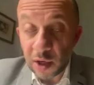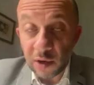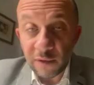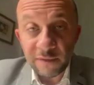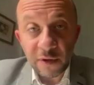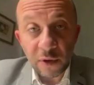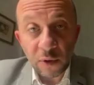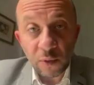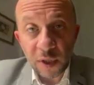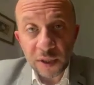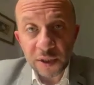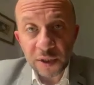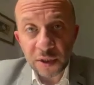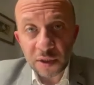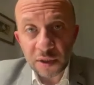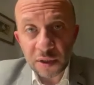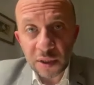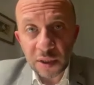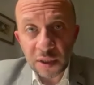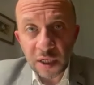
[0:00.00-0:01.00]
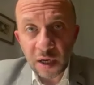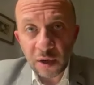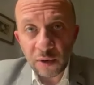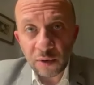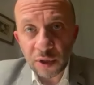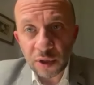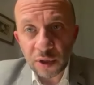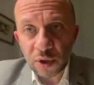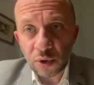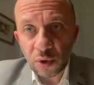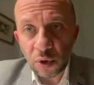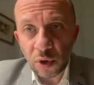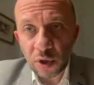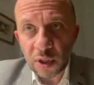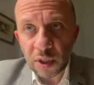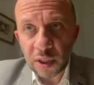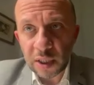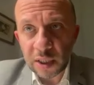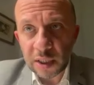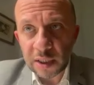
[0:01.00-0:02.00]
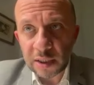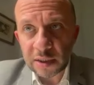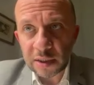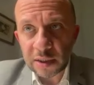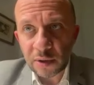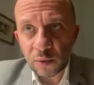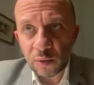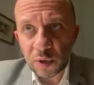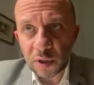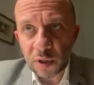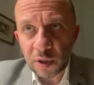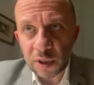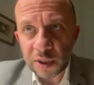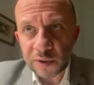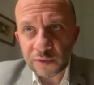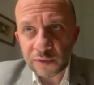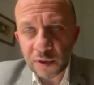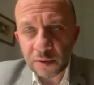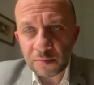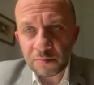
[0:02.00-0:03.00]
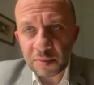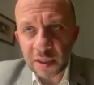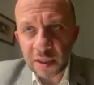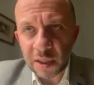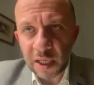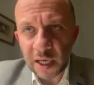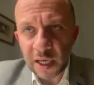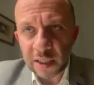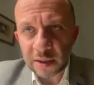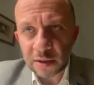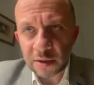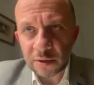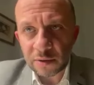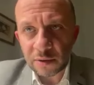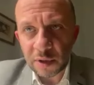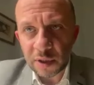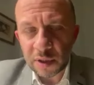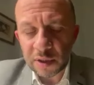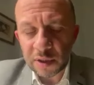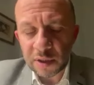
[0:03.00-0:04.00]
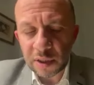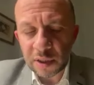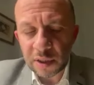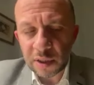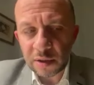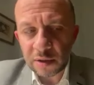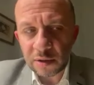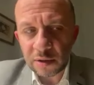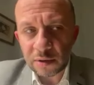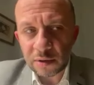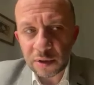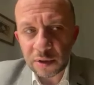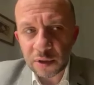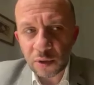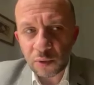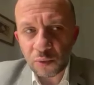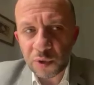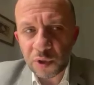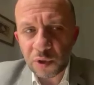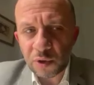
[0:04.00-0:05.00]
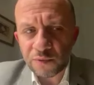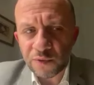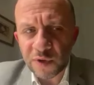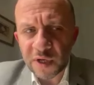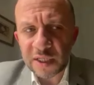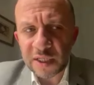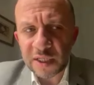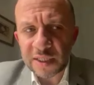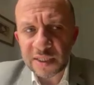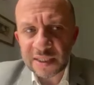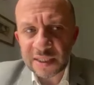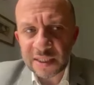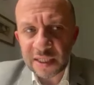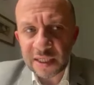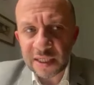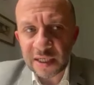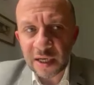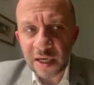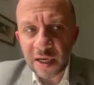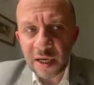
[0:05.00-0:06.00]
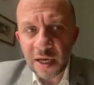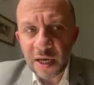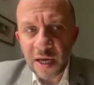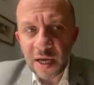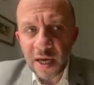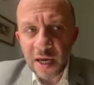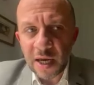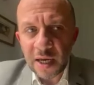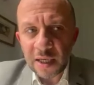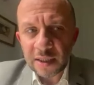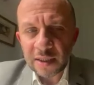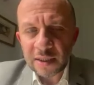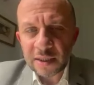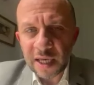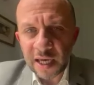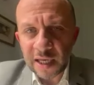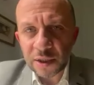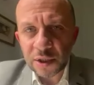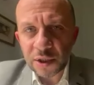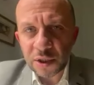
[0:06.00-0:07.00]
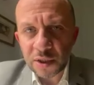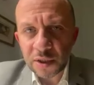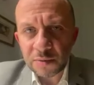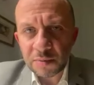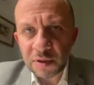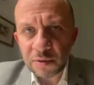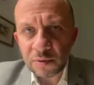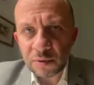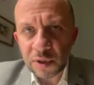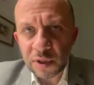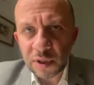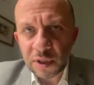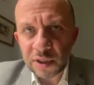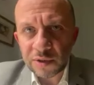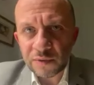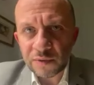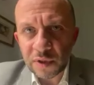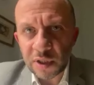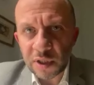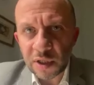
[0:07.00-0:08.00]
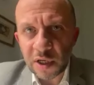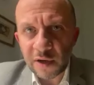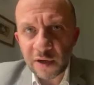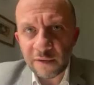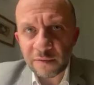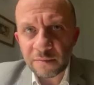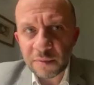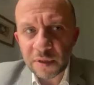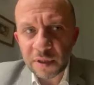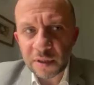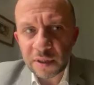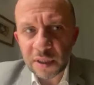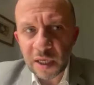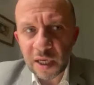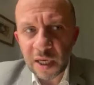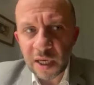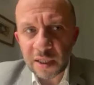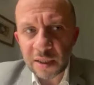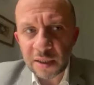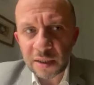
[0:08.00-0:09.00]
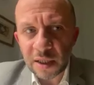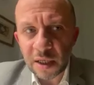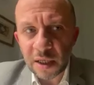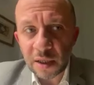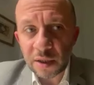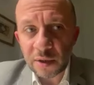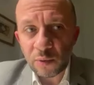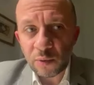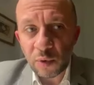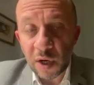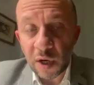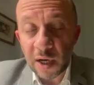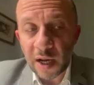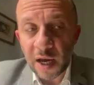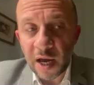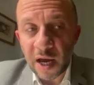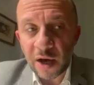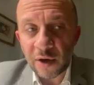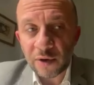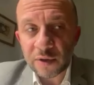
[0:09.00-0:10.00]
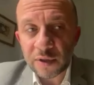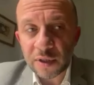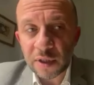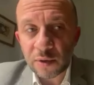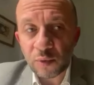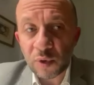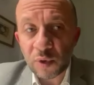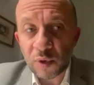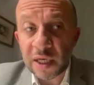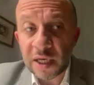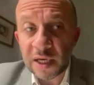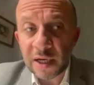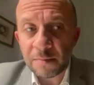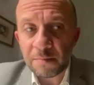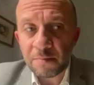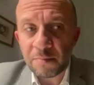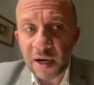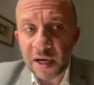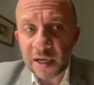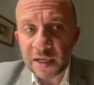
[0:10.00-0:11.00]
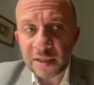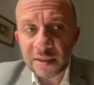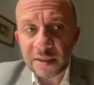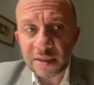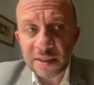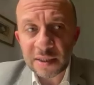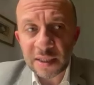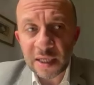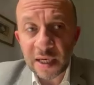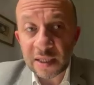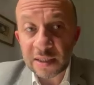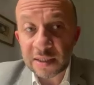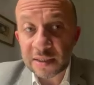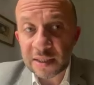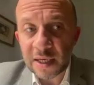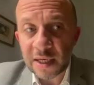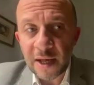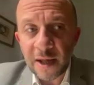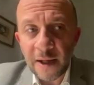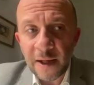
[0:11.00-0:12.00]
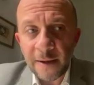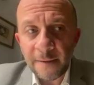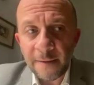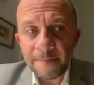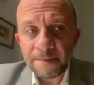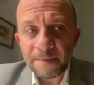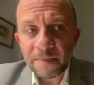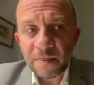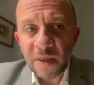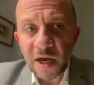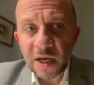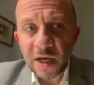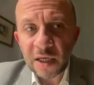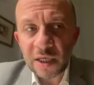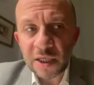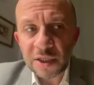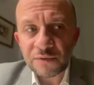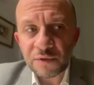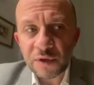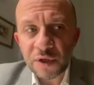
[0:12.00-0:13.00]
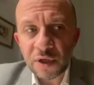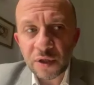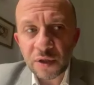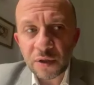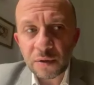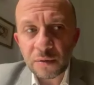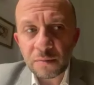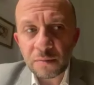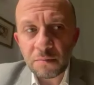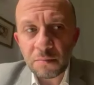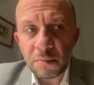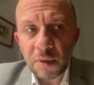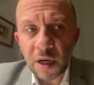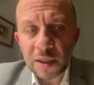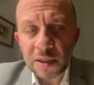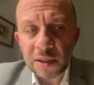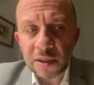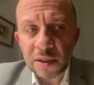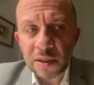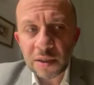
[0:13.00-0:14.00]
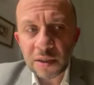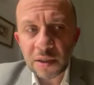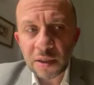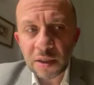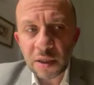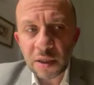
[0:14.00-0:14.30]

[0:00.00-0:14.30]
of the questions in our talk is, will Israel be let to continue? So we already see tensions between Israeli government and the White House, and we hear Biden says that Israel must,